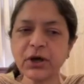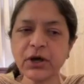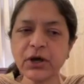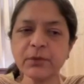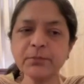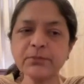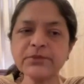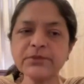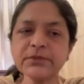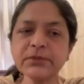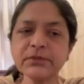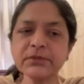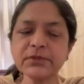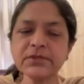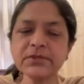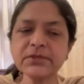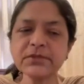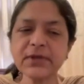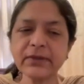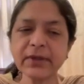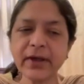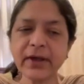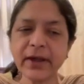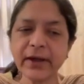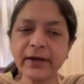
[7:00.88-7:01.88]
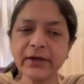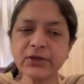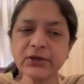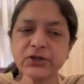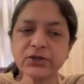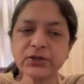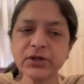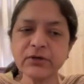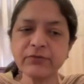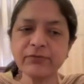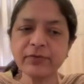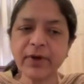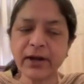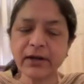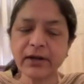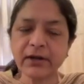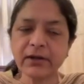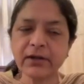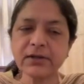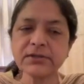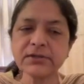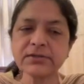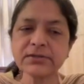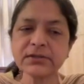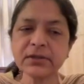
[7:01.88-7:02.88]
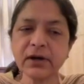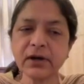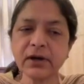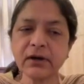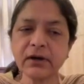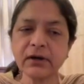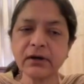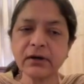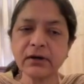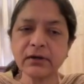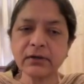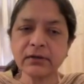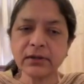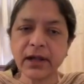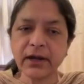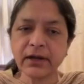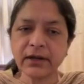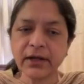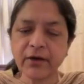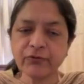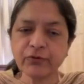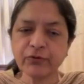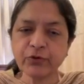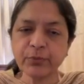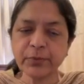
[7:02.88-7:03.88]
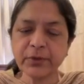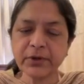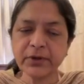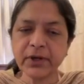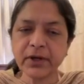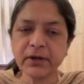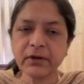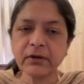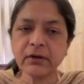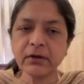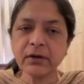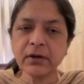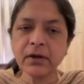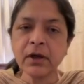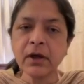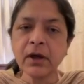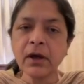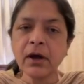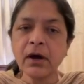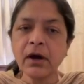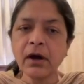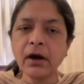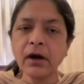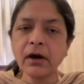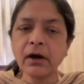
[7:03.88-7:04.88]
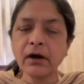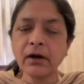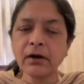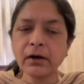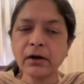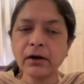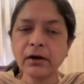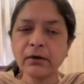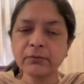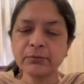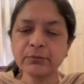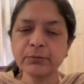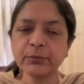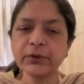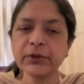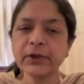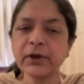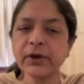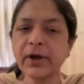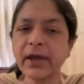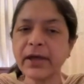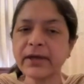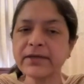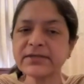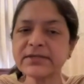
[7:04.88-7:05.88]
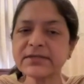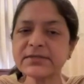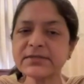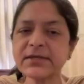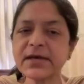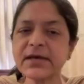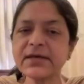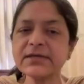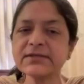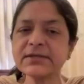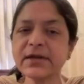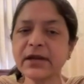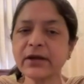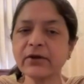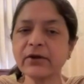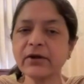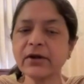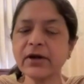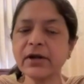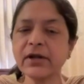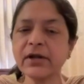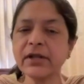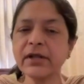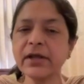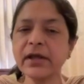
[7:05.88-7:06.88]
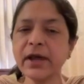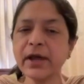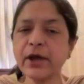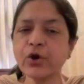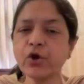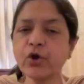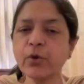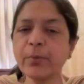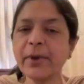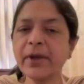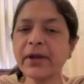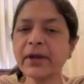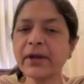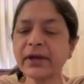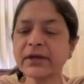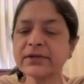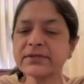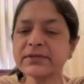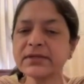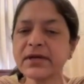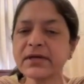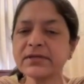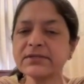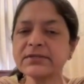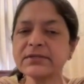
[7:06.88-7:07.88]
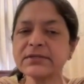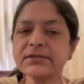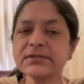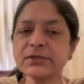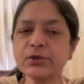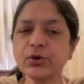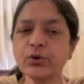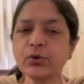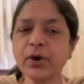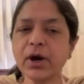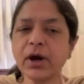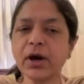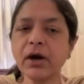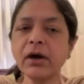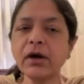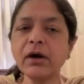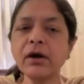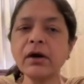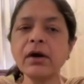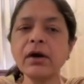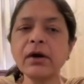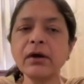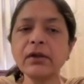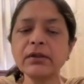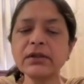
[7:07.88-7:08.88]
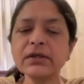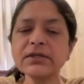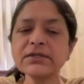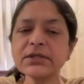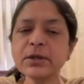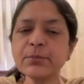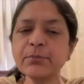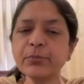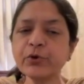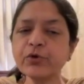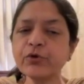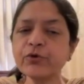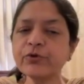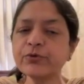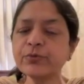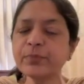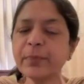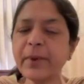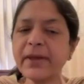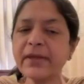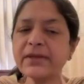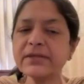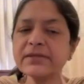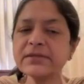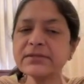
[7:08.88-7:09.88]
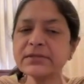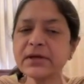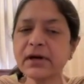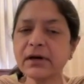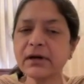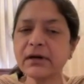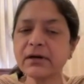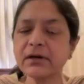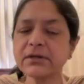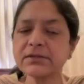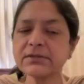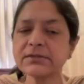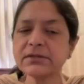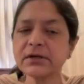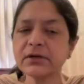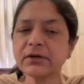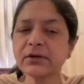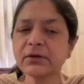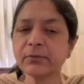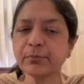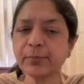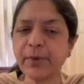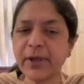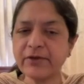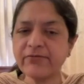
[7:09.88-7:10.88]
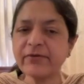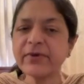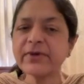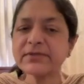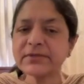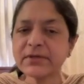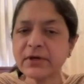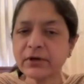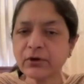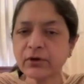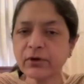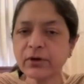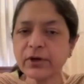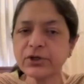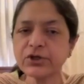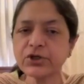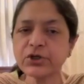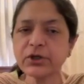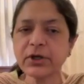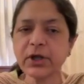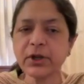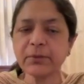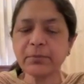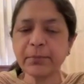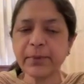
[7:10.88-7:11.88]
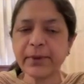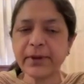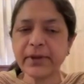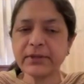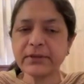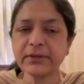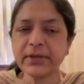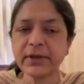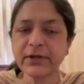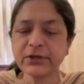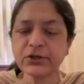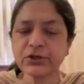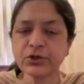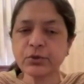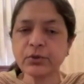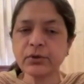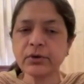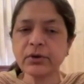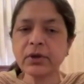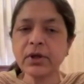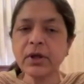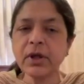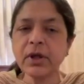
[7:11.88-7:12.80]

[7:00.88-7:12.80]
comes, these are the additional factors that have to be done. The exercise regularly, aerobic exercises, yoga. This improves pelvic circulation and pain threshold.